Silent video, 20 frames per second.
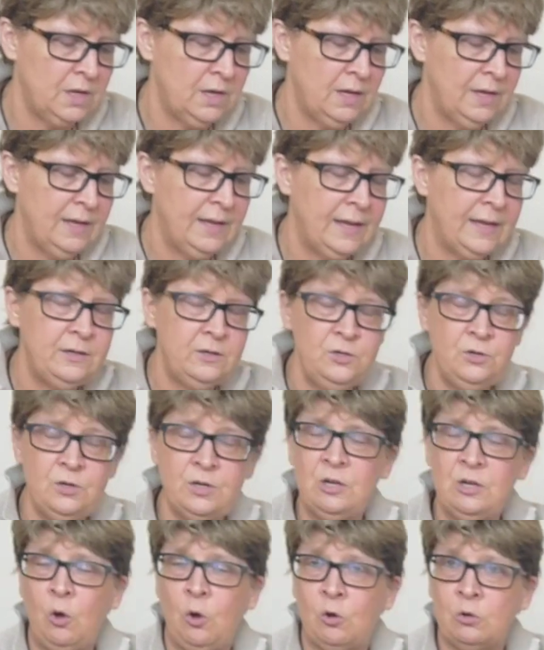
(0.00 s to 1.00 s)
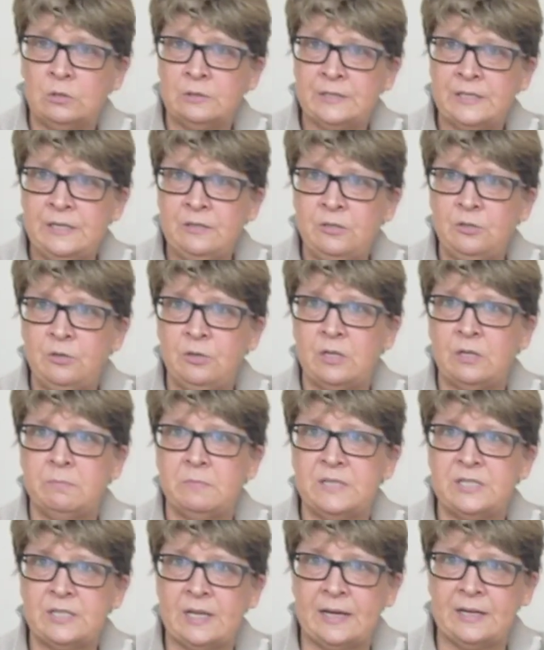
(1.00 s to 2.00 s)
And you can hold it, you can
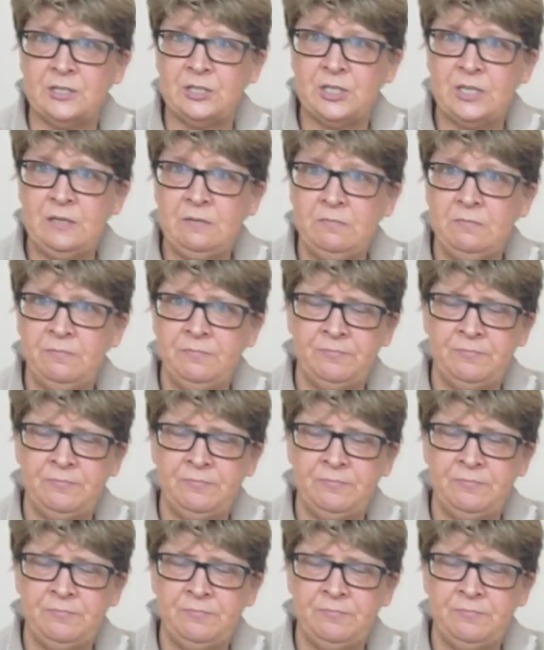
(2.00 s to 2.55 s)
massage it.